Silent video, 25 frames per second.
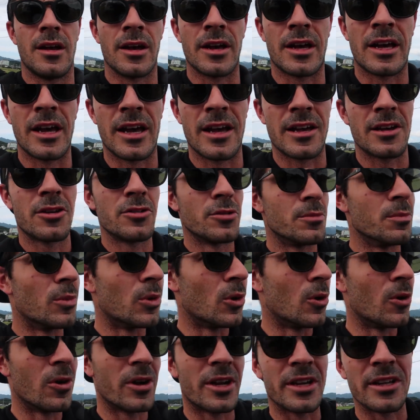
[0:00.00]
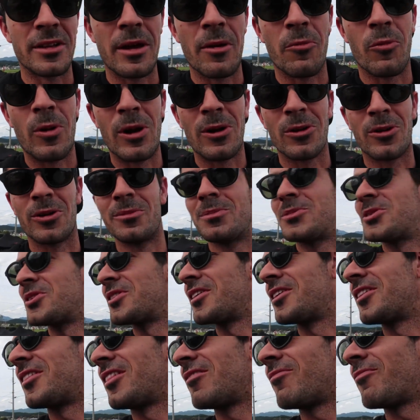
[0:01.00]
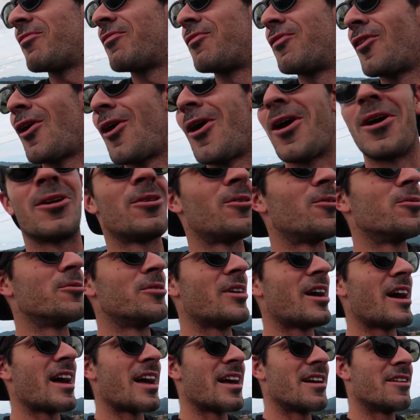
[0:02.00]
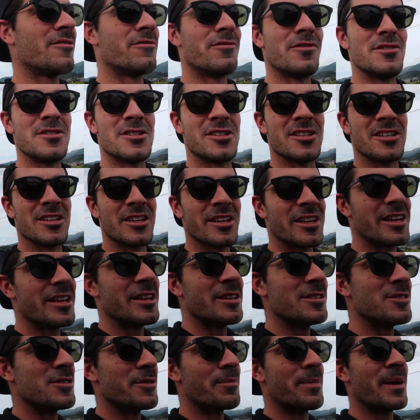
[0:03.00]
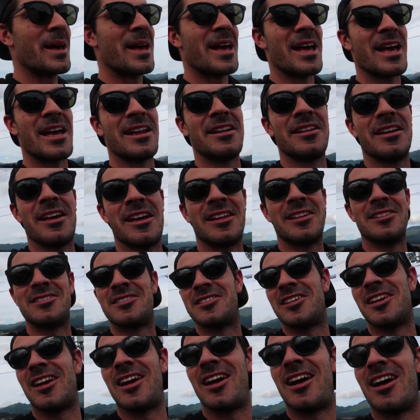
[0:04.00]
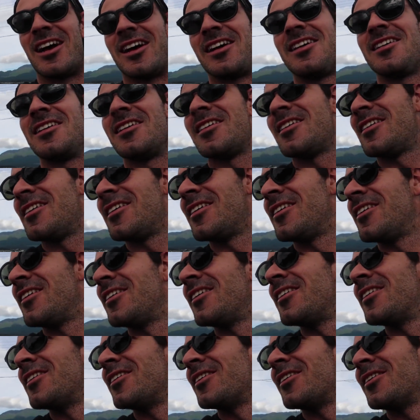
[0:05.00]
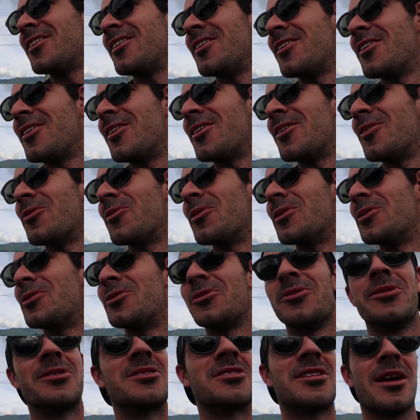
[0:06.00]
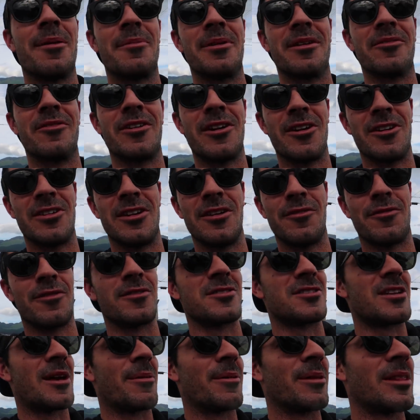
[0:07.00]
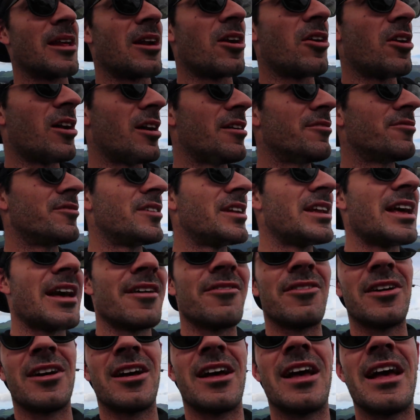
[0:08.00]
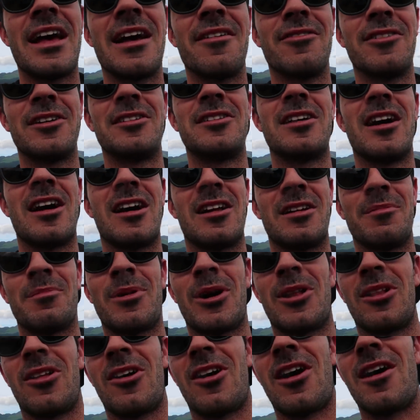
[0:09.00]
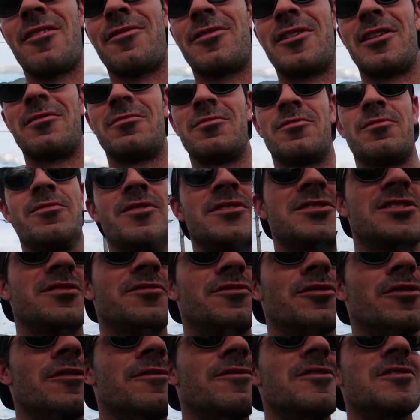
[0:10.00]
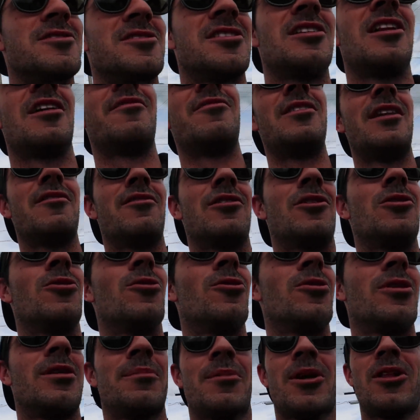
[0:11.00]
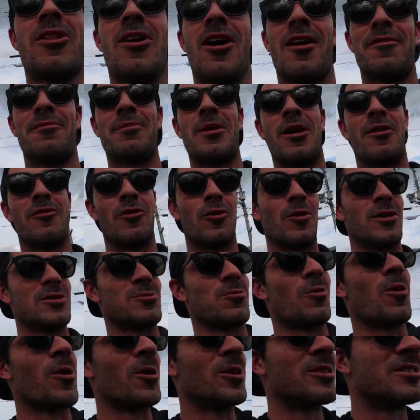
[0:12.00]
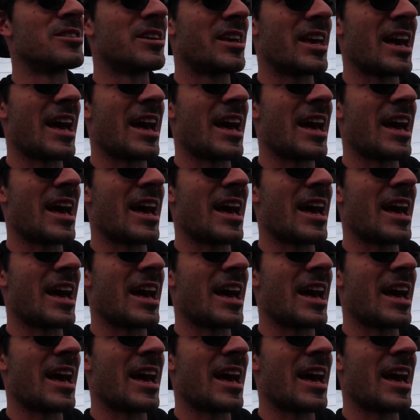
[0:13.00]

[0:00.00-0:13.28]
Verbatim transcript: Okay, good morning and welcome to the final day of fishing in Japan, and today we're doing something very different, something that I've never ever done in my life, and fishing for a fish that I've never caught in my life but I've always wanted to